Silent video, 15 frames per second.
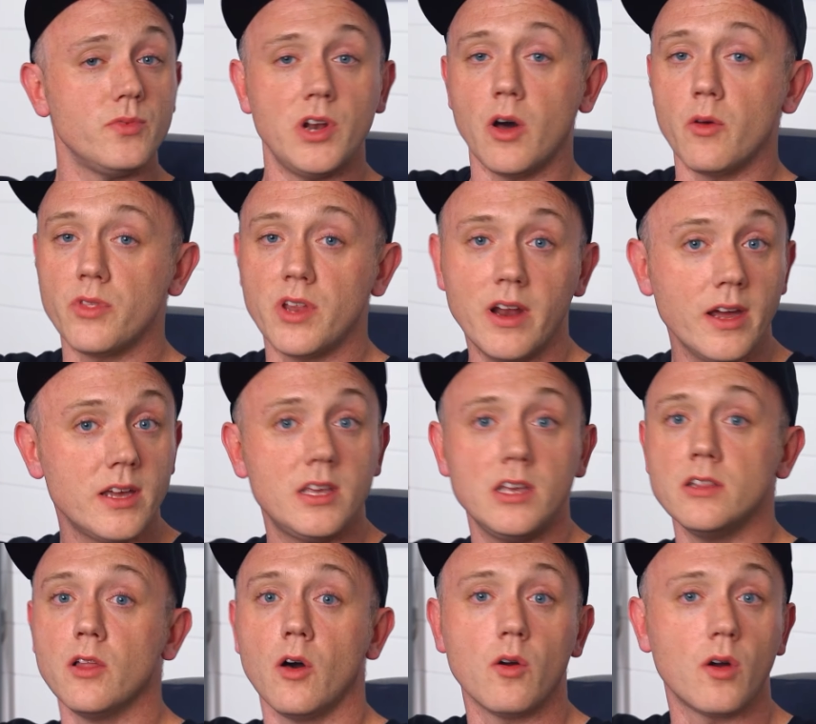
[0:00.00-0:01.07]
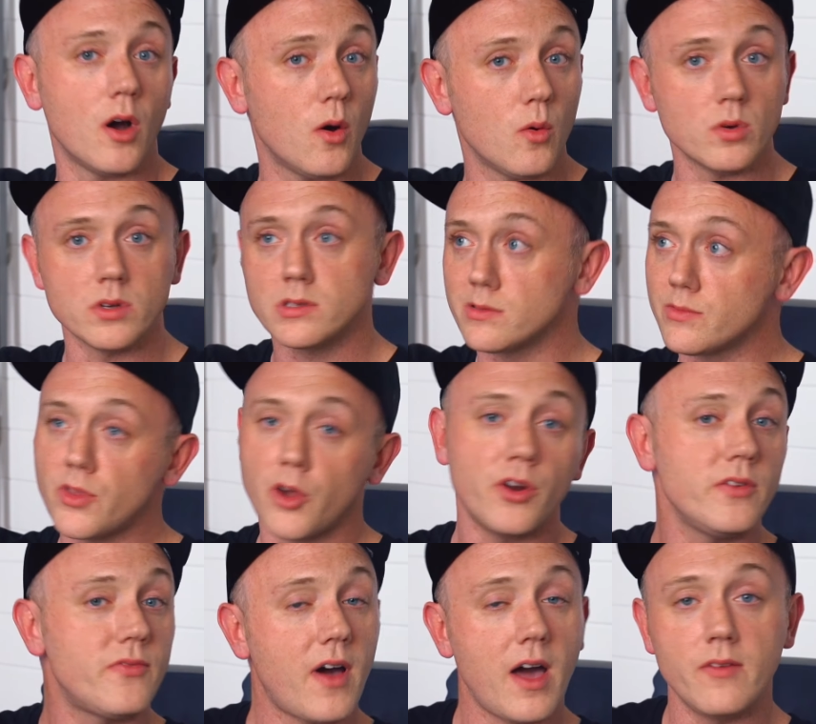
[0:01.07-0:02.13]
you know, the Nike logo was
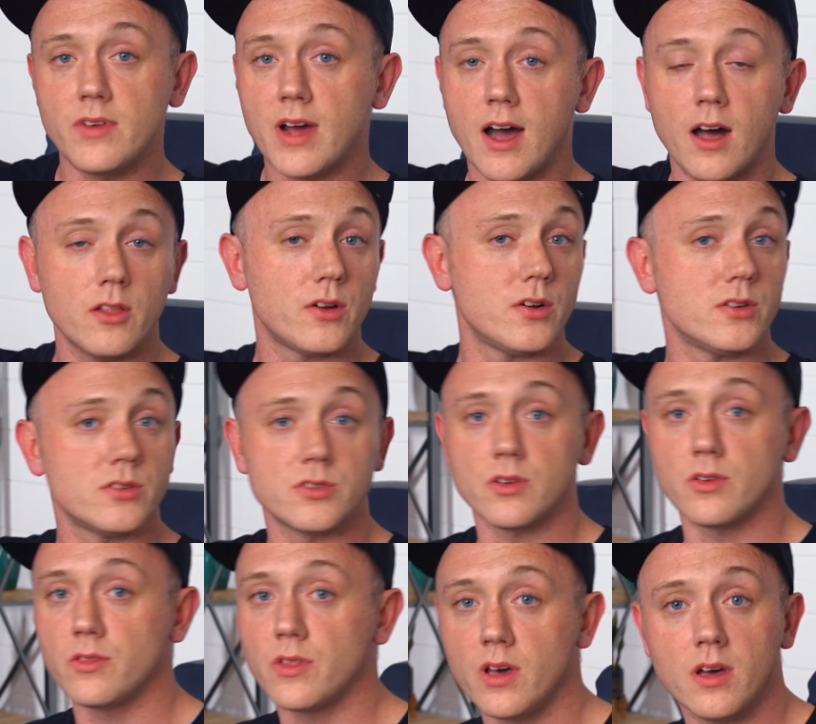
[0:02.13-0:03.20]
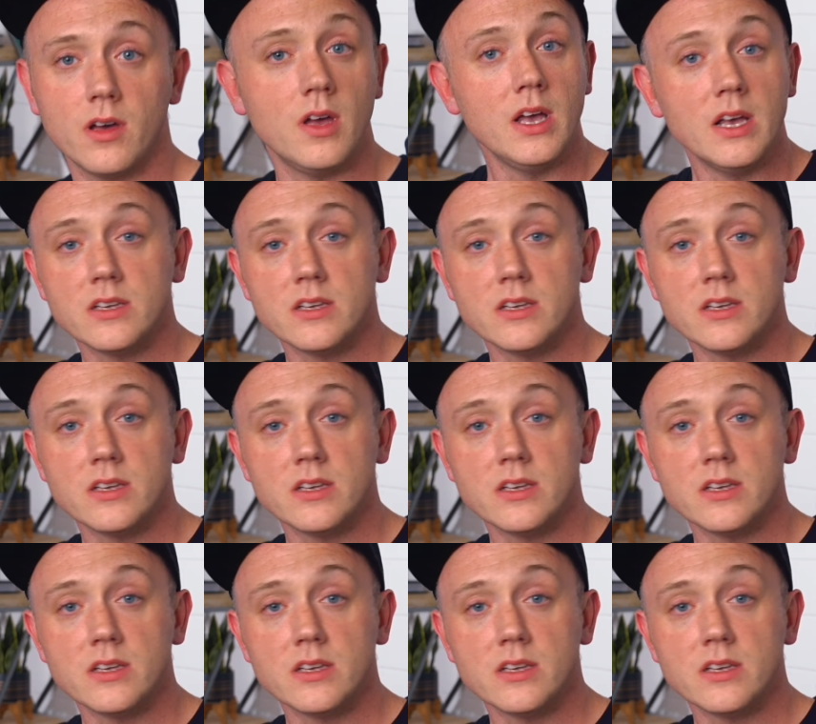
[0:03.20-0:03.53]
$35 or the